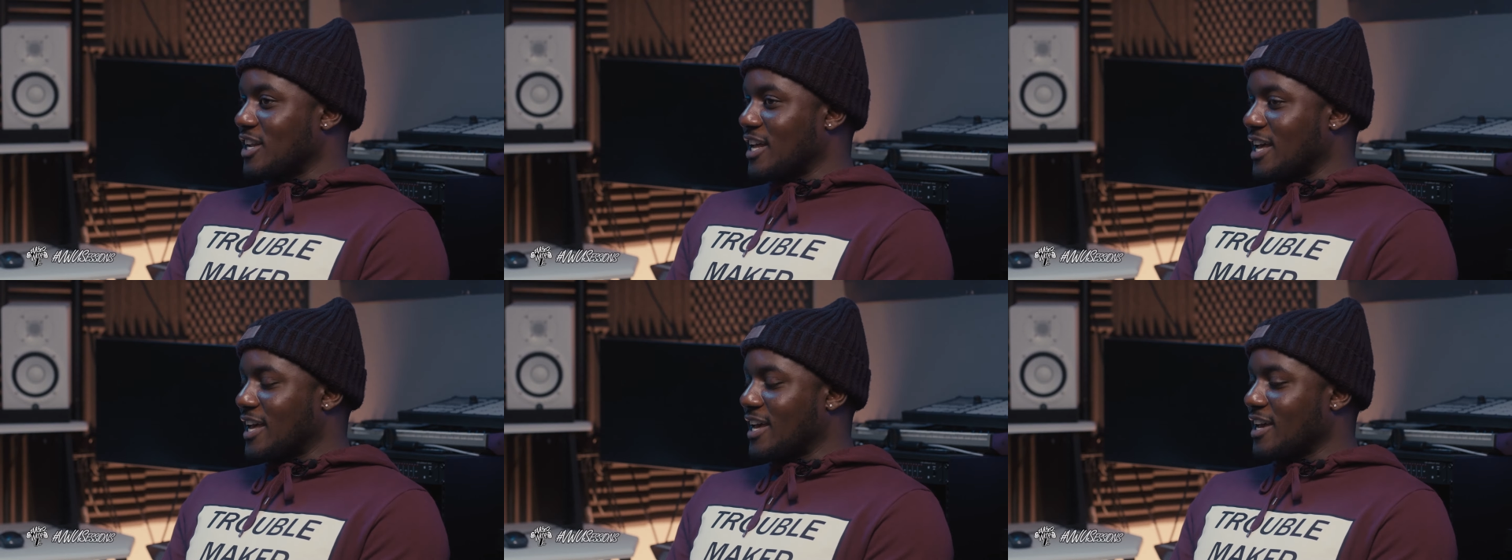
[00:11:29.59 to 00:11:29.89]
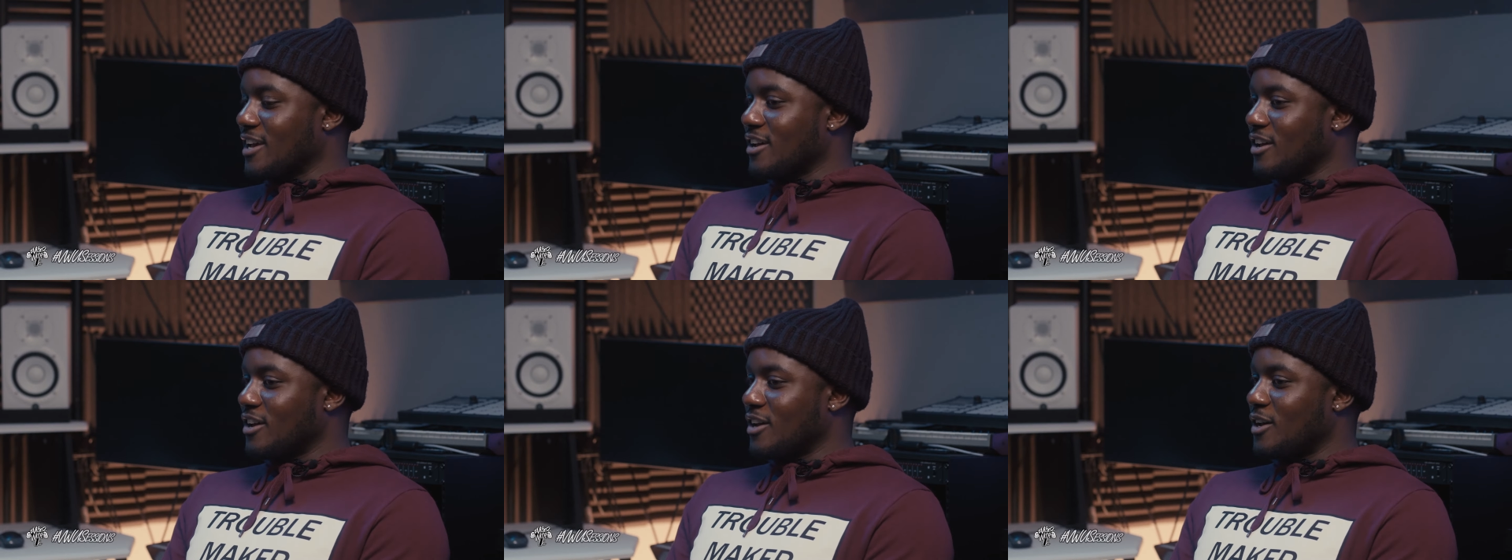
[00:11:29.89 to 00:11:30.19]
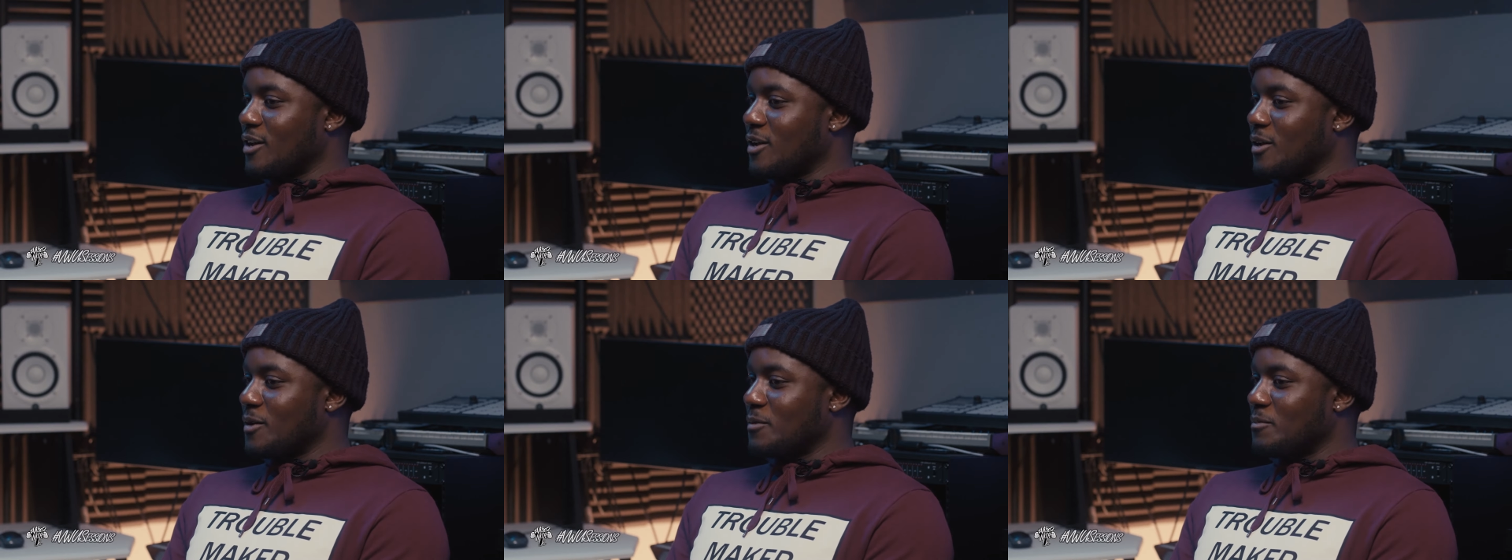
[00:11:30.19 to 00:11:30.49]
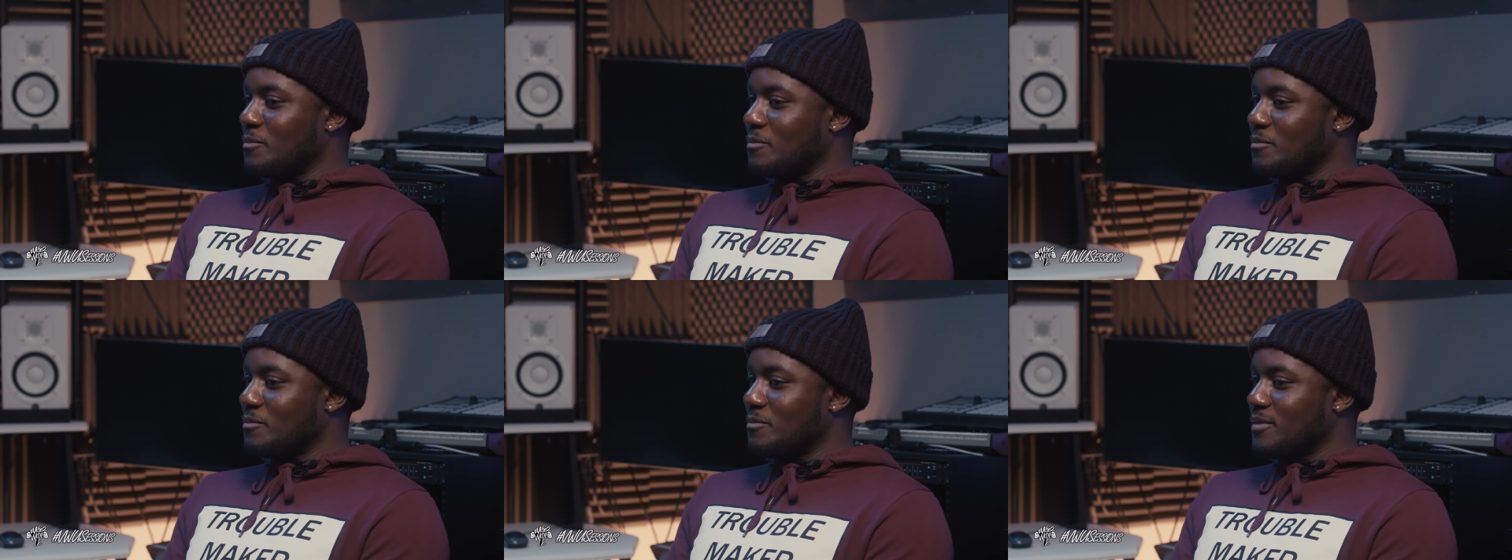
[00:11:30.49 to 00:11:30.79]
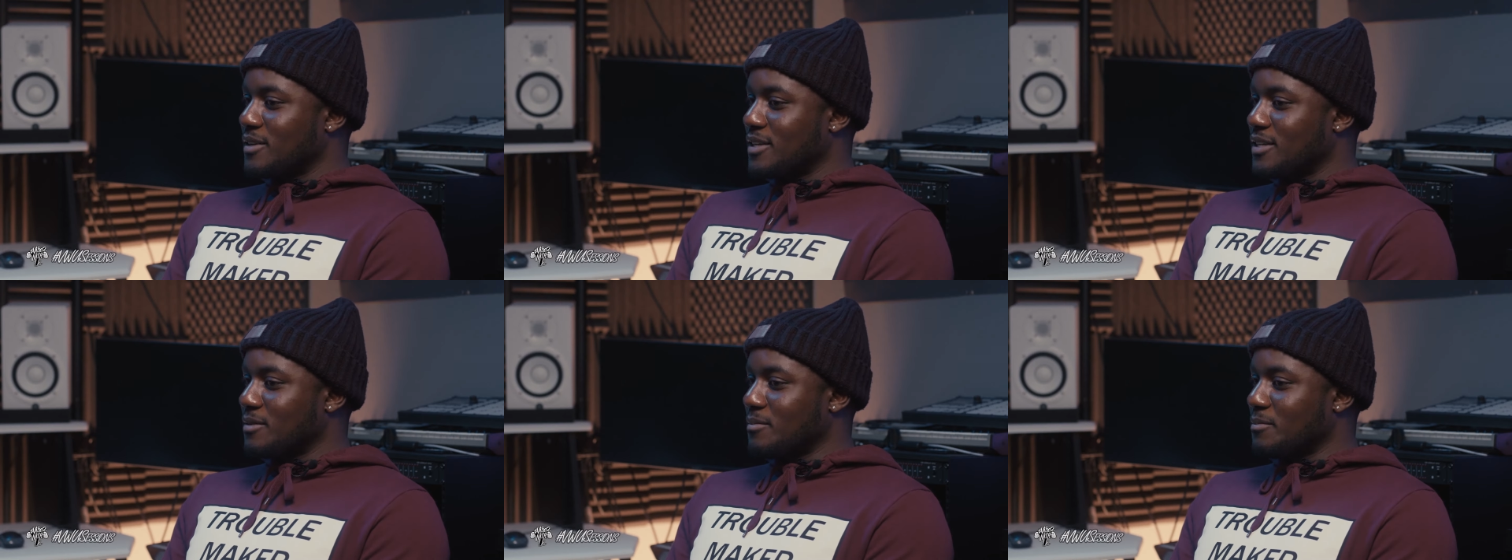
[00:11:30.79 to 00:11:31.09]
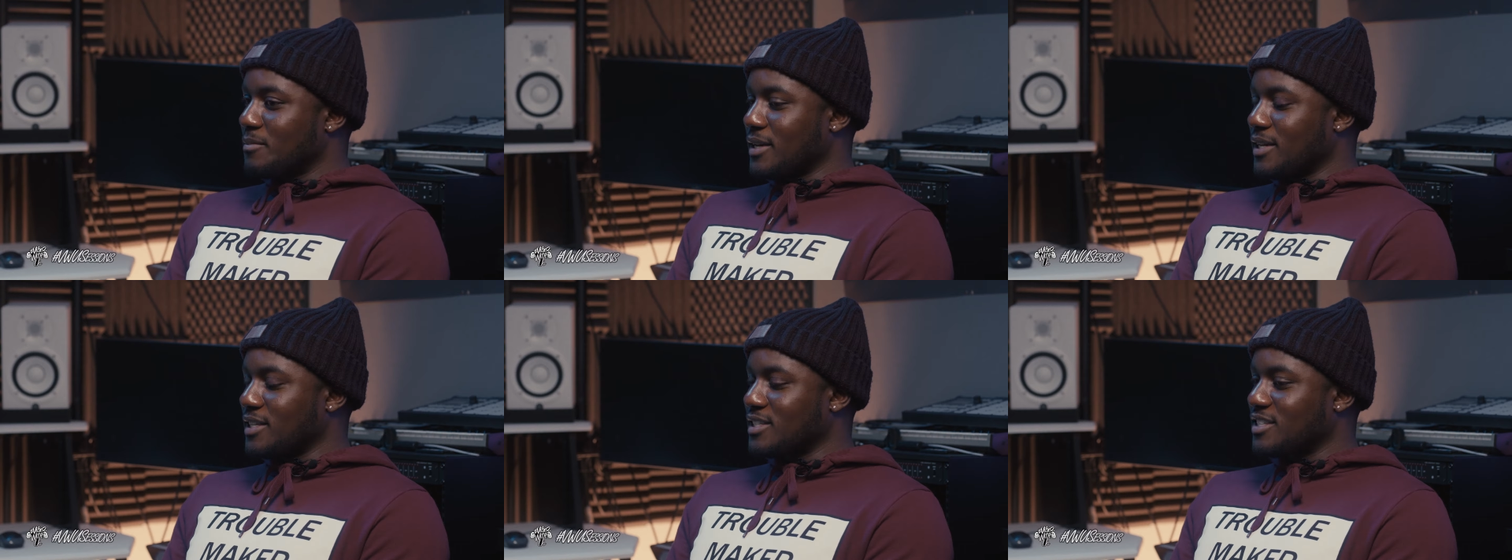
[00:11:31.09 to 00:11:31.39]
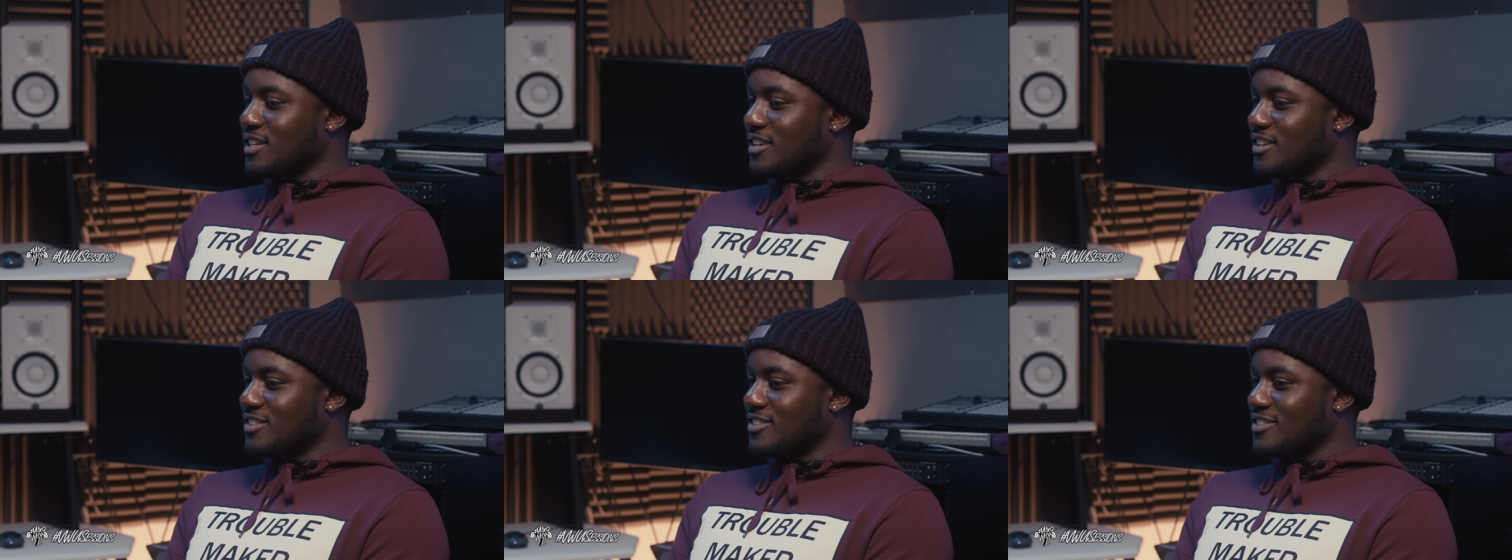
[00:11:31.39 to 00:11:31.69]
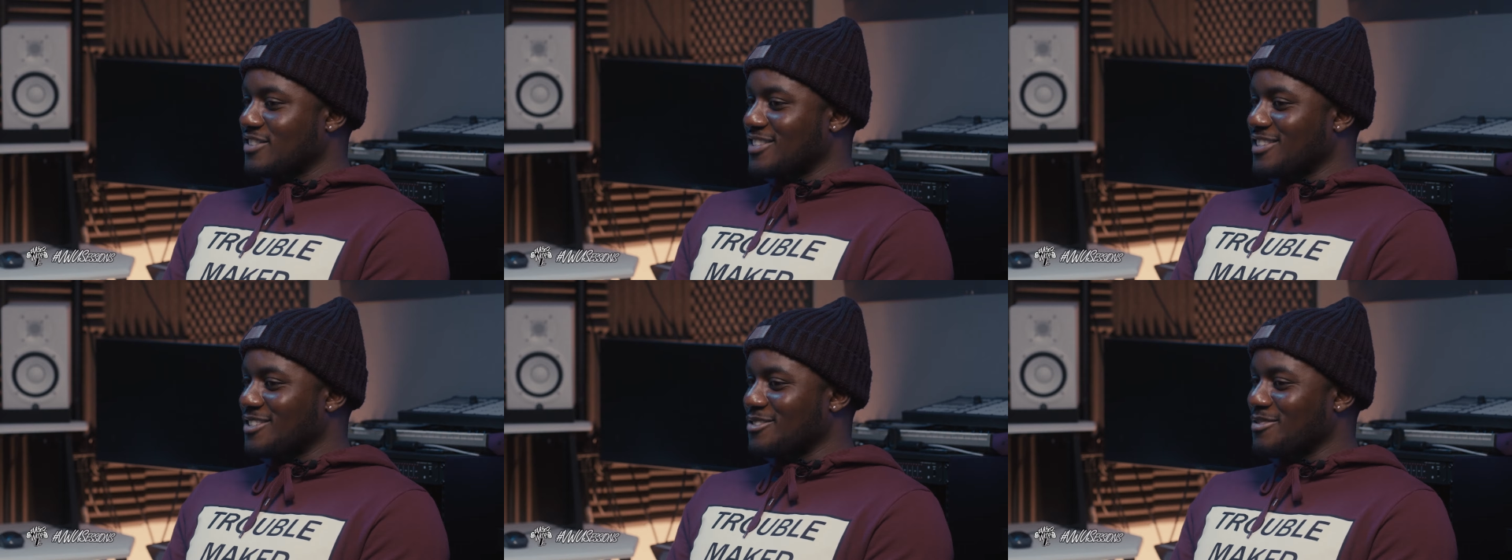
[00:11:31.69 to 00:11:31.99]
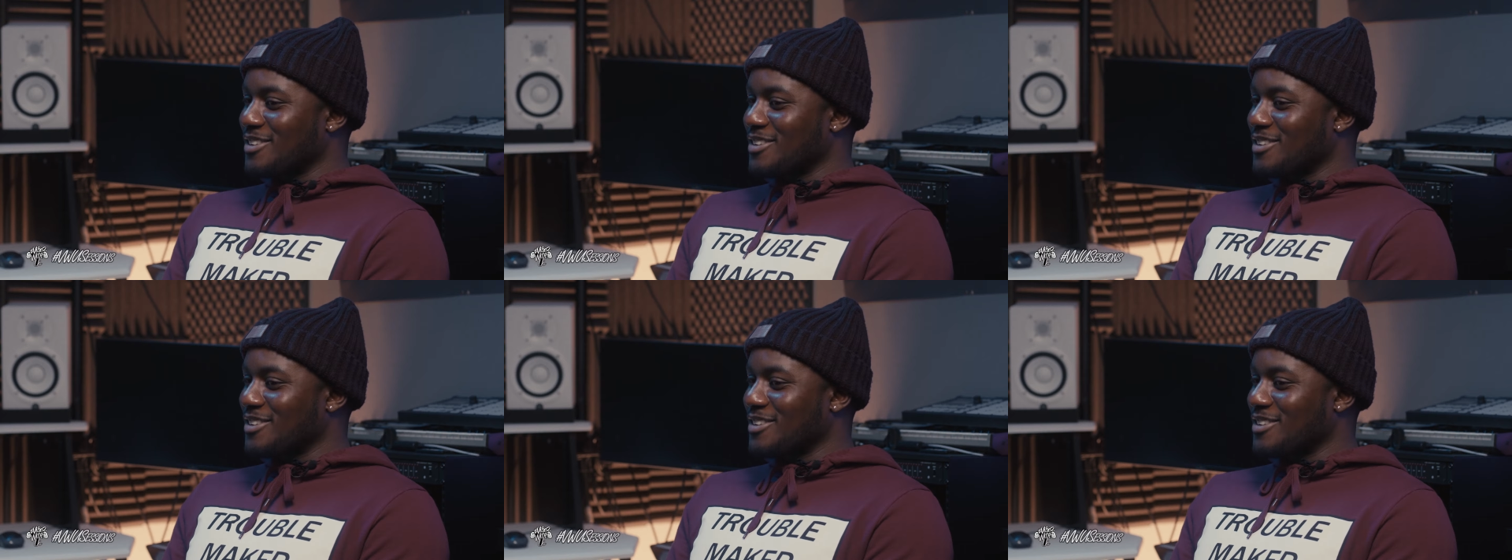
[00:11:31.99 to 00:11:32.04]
like May 6th.